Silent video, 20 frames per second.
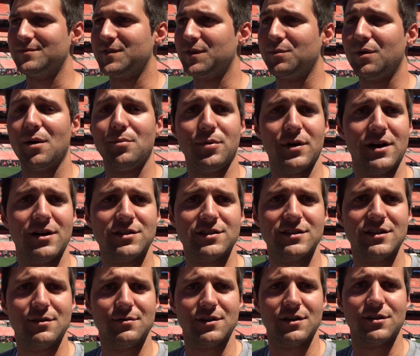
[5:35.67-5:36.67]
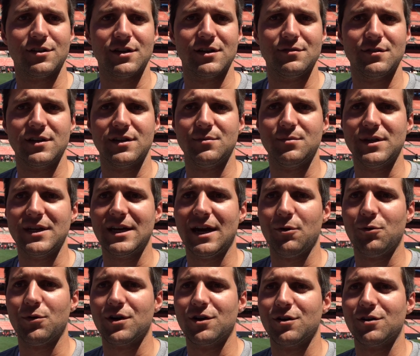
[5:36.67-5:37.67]
football players and living in Cleveland, and me, I
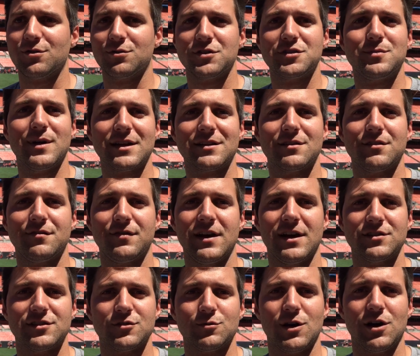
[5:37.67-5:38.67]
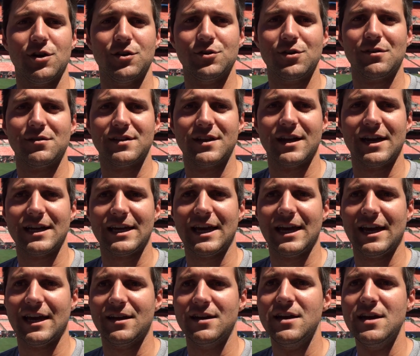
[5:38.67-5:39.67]
want to earn the respect of the fans as well and do everything I
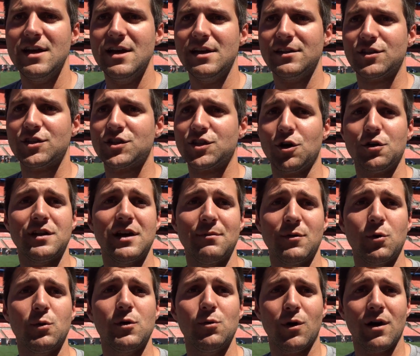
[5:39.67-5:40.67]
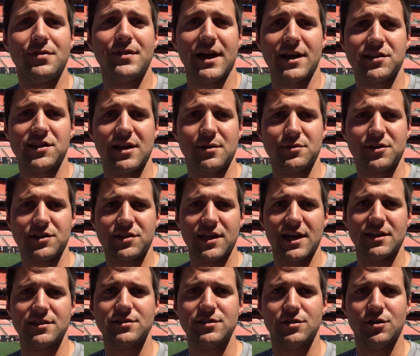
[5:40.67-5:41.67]
can to show them that we want that same
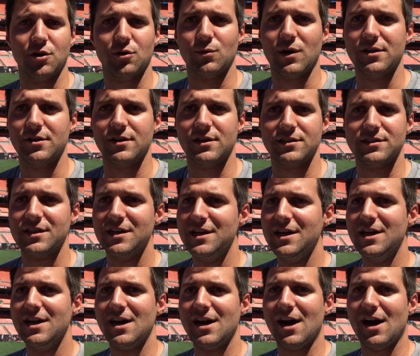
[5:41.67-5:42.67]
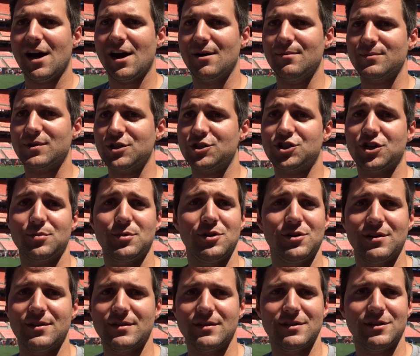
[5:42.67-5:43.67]
success. And whether it's
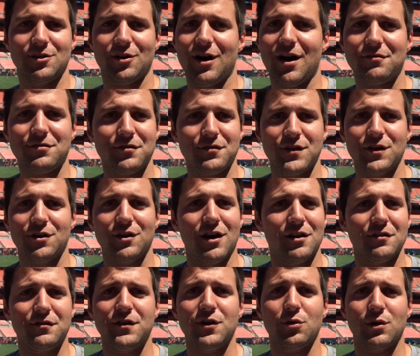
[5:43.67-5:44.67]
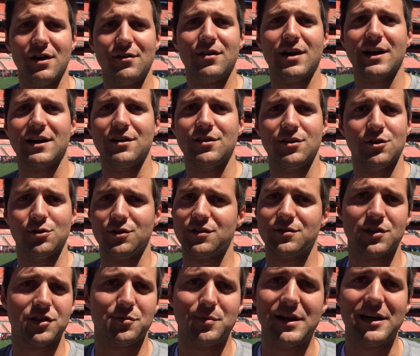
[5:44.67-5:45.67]
contributing, off the field, on the field, whatever I can do,
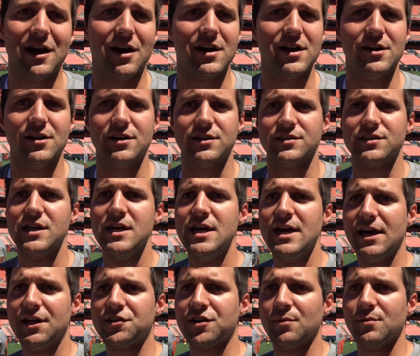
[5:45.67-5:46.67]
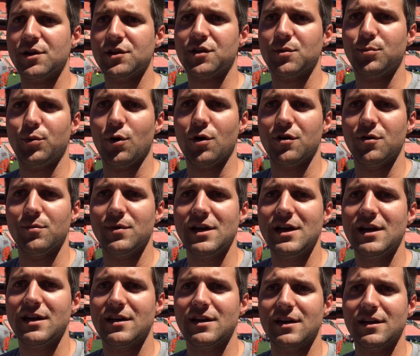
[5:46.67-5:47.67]
just being out here is something that's important to
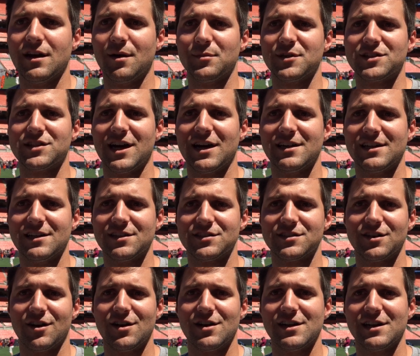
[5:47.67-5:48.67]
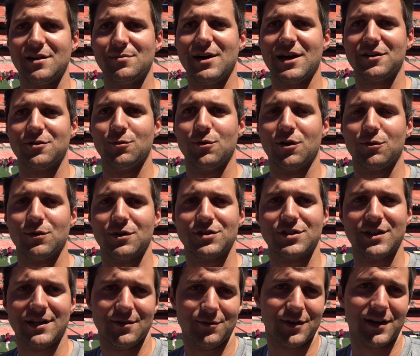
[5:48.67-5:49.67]
me, and I'm excited to get started, get back to work when
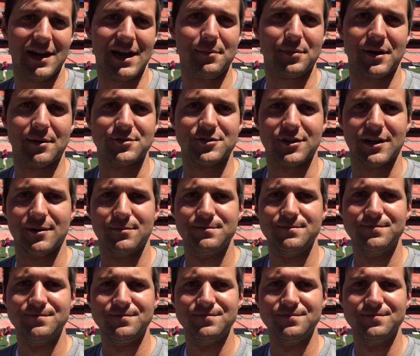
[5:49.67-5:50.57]
camp comes around.